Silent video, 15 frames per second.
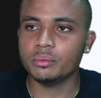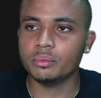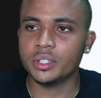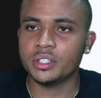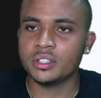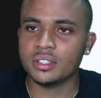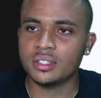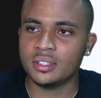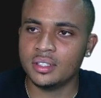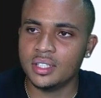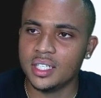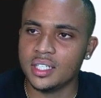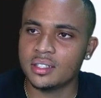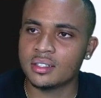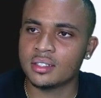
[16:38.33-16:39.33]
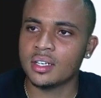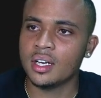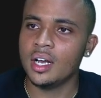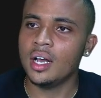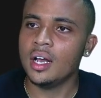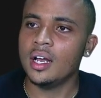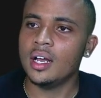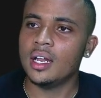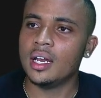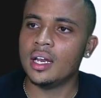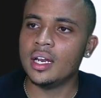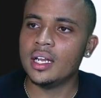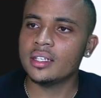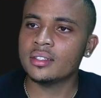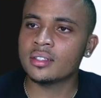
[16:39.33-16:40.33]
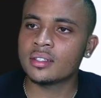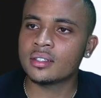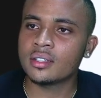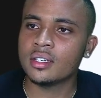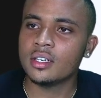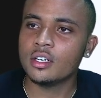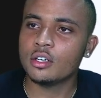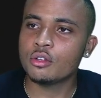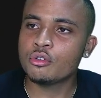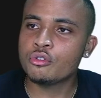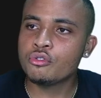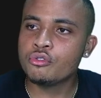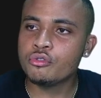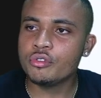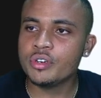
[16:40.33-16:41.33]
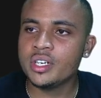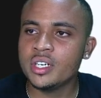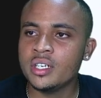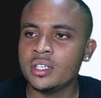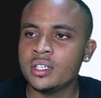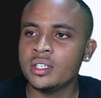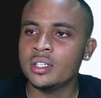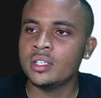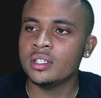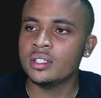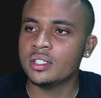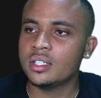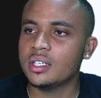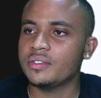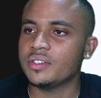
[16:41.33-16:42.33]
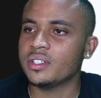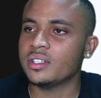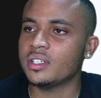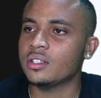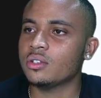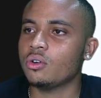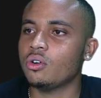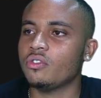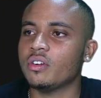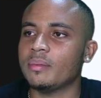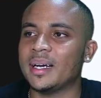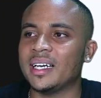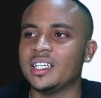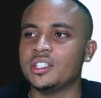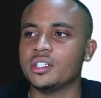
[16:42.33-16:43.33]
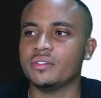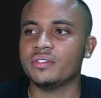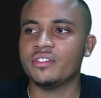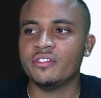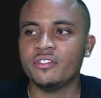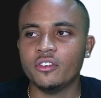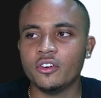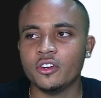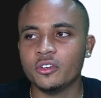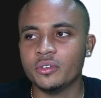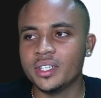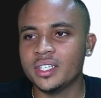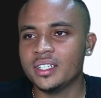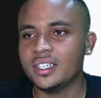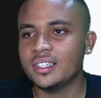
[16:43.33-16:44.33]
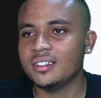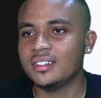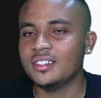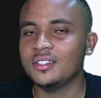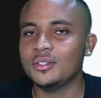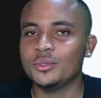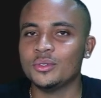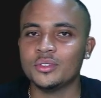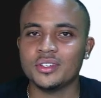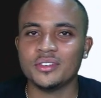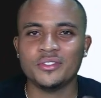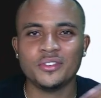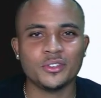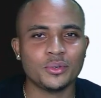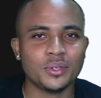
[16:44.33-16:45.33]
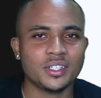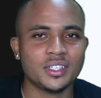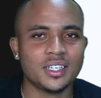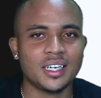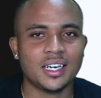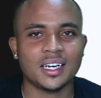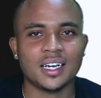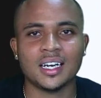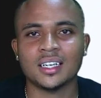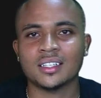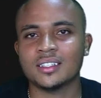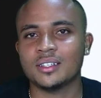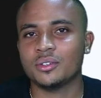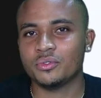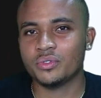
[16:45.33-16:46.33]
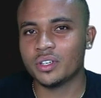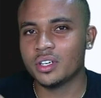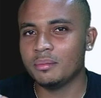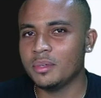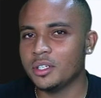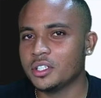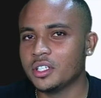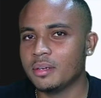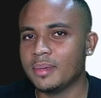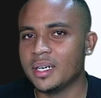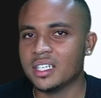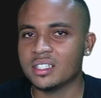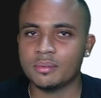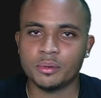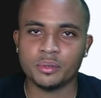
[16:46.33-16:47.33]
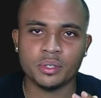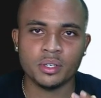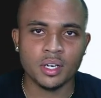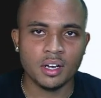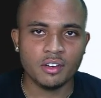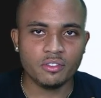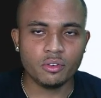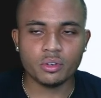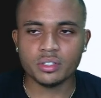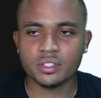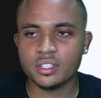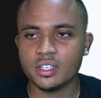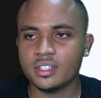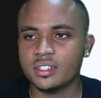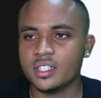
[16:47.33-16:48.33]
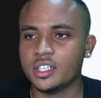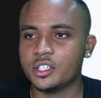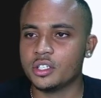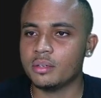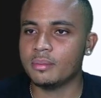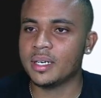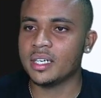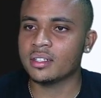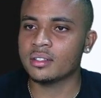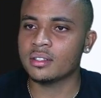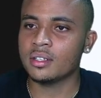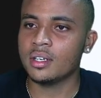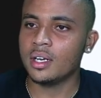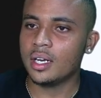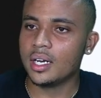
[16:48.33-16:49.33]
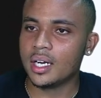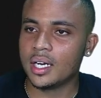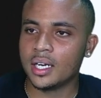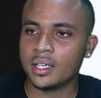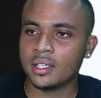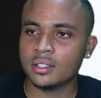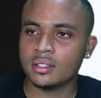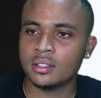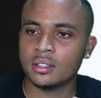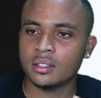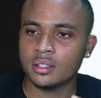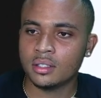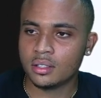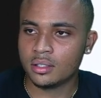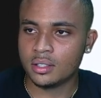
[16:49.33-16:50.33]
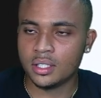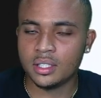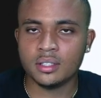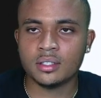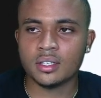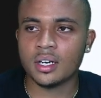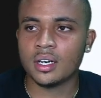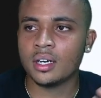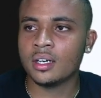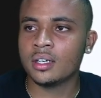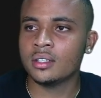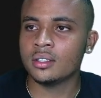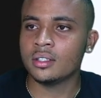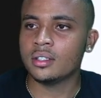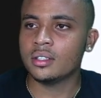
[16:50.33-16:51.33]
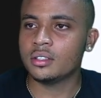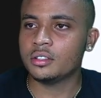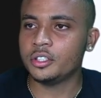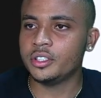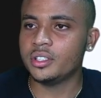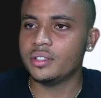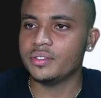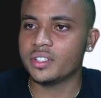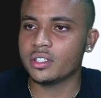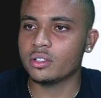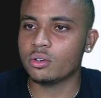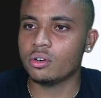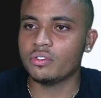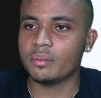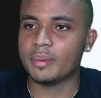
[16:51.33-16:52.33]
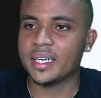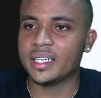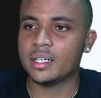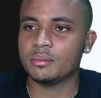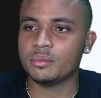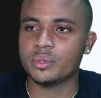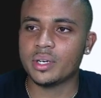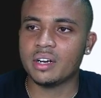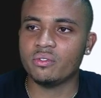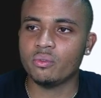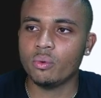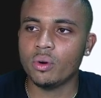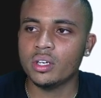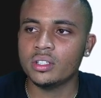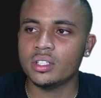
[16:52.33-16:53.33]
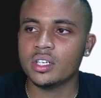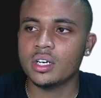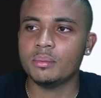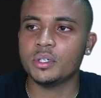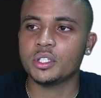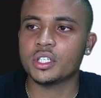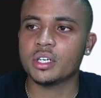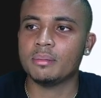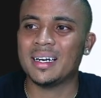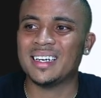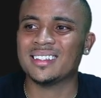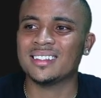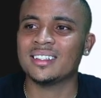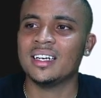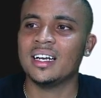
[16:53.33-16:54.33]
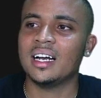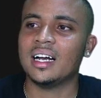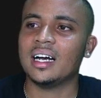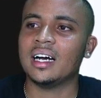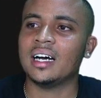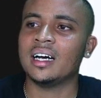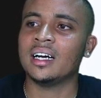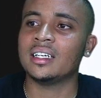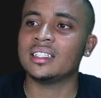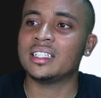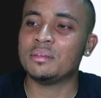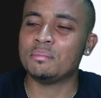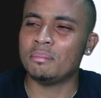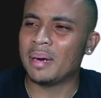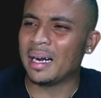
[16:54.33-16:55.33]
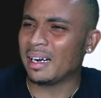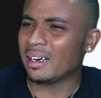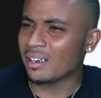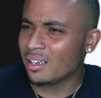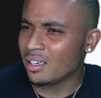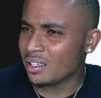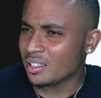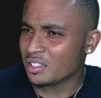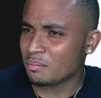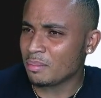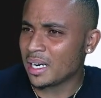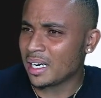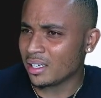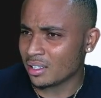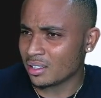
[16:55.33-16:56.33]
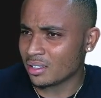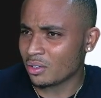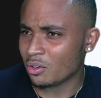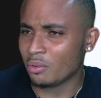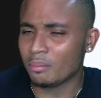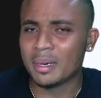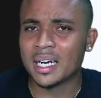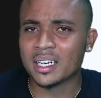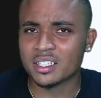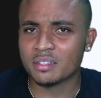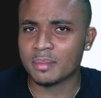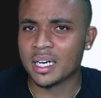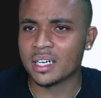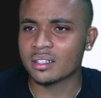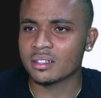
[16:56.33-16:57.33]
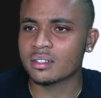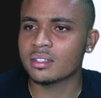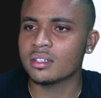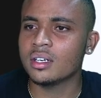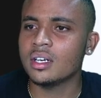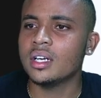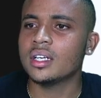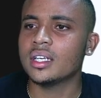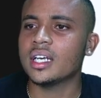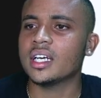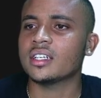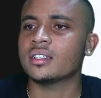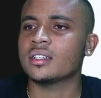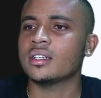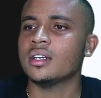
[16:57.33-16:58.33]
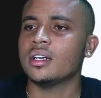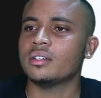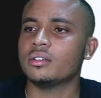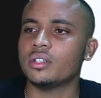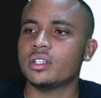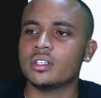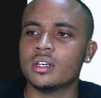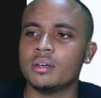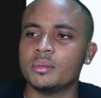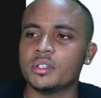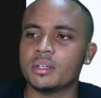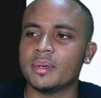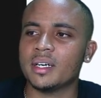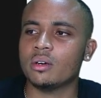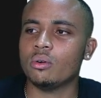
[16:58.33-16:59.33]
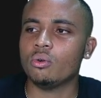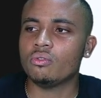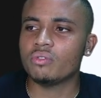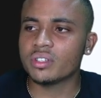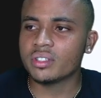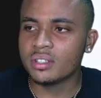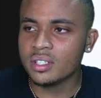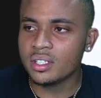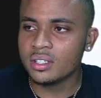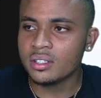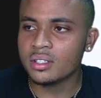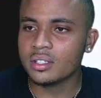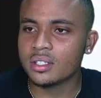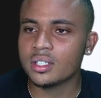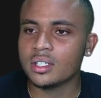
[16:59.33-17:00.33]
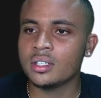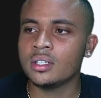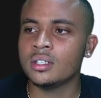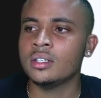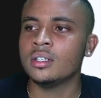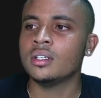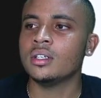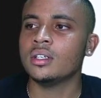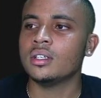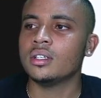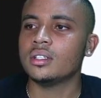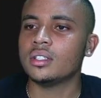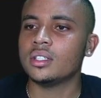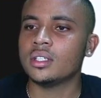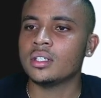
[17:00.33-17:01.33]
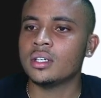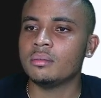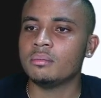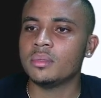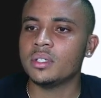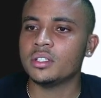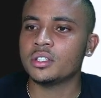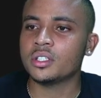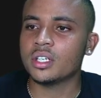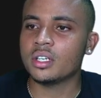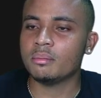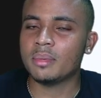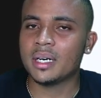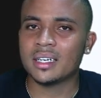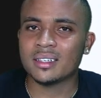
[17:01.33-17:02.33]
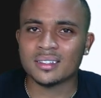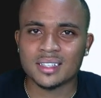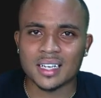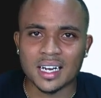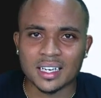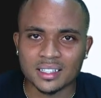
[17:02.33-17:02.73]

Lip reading: which states list 3 services offered by each of the following institutes. So the first question they had asked is for commercial banks, but we're focusing on central banks. And these are 3 services offered by them. So we have 1, the commercial banks are the bankers' banks or banks. Yes. So this commercial bank oversees the commercial bank's